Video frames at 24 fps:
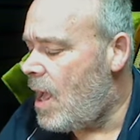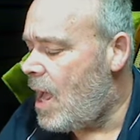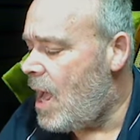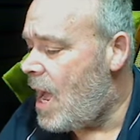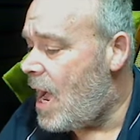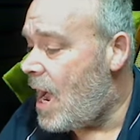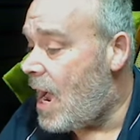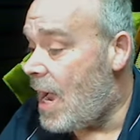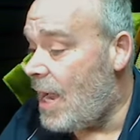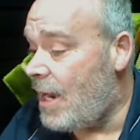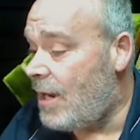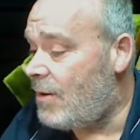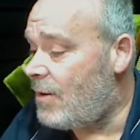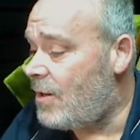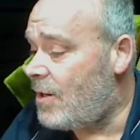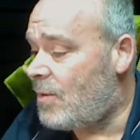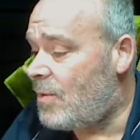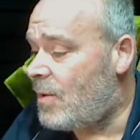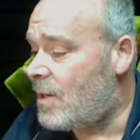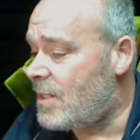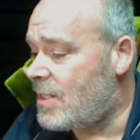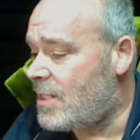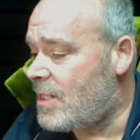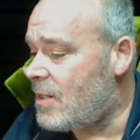I don't know
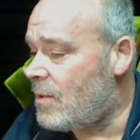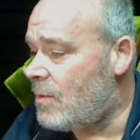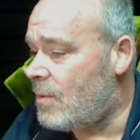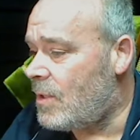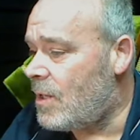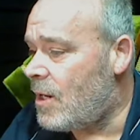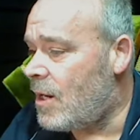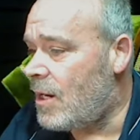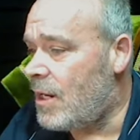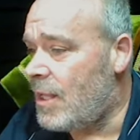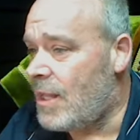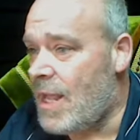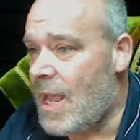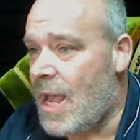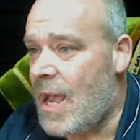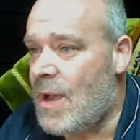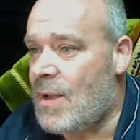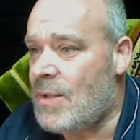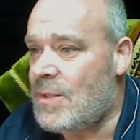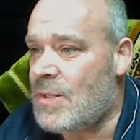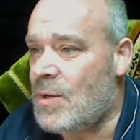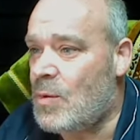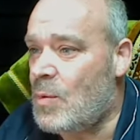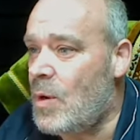what's going on in the
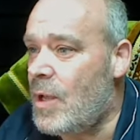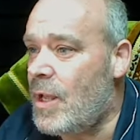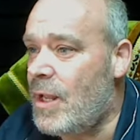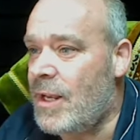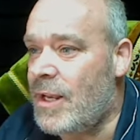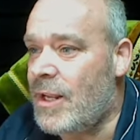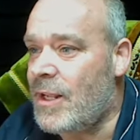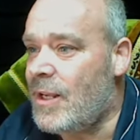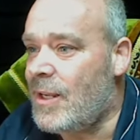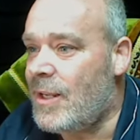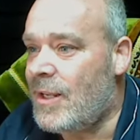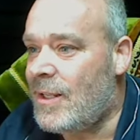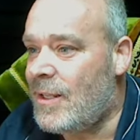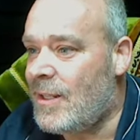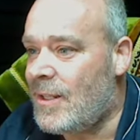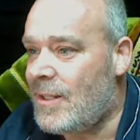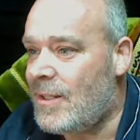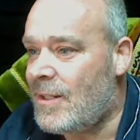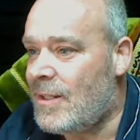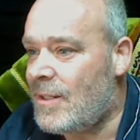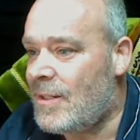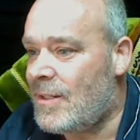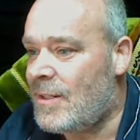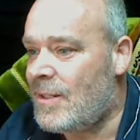house of Whitney.
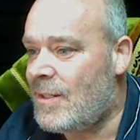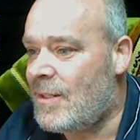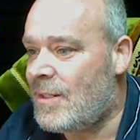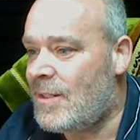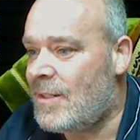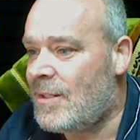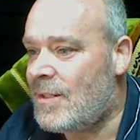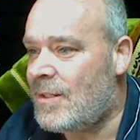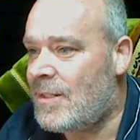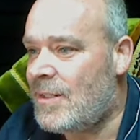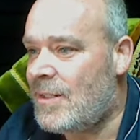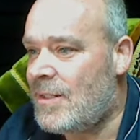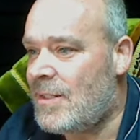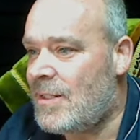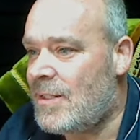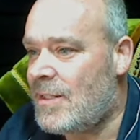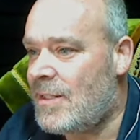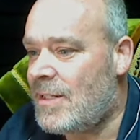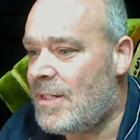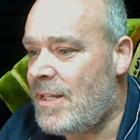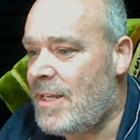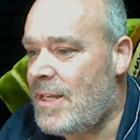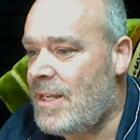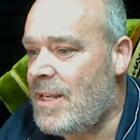
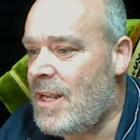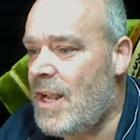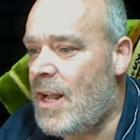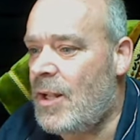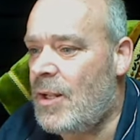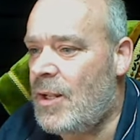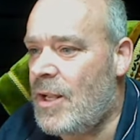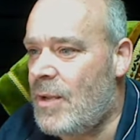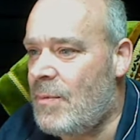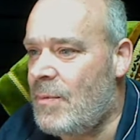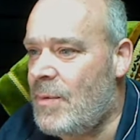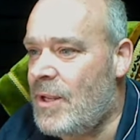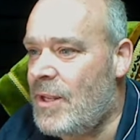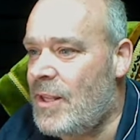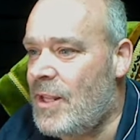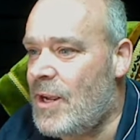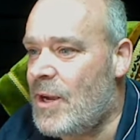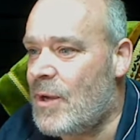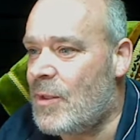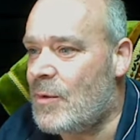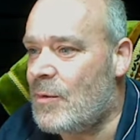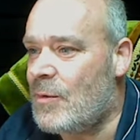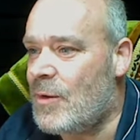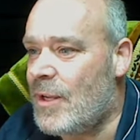He yelled at me the
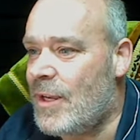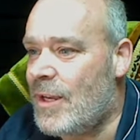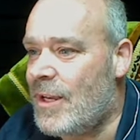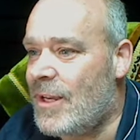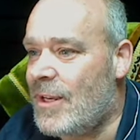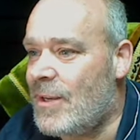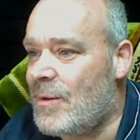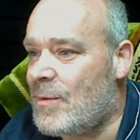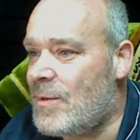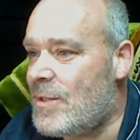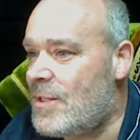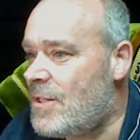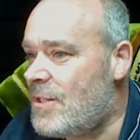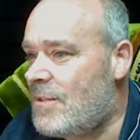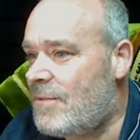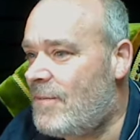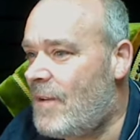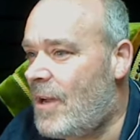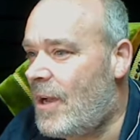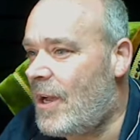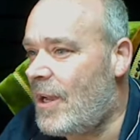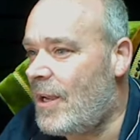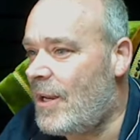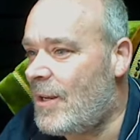other day, which is
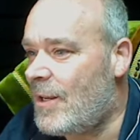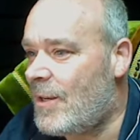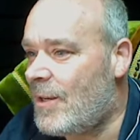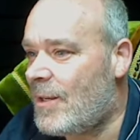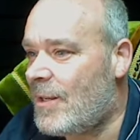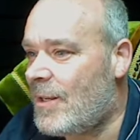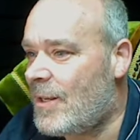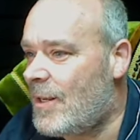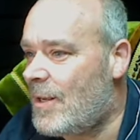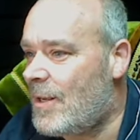fine. I